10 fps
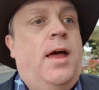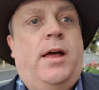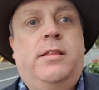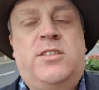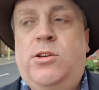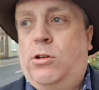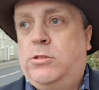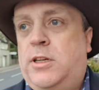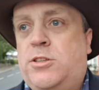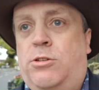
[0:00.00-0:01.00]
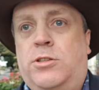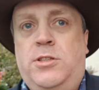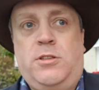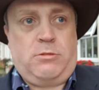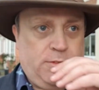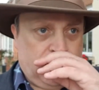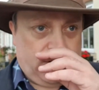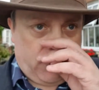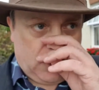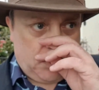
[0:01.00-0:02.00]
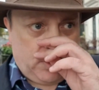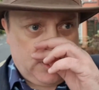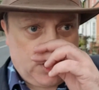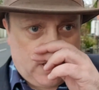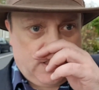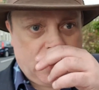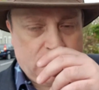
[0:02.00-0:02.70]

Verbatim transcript: And St Aldate crosses the river at Folly Bridge and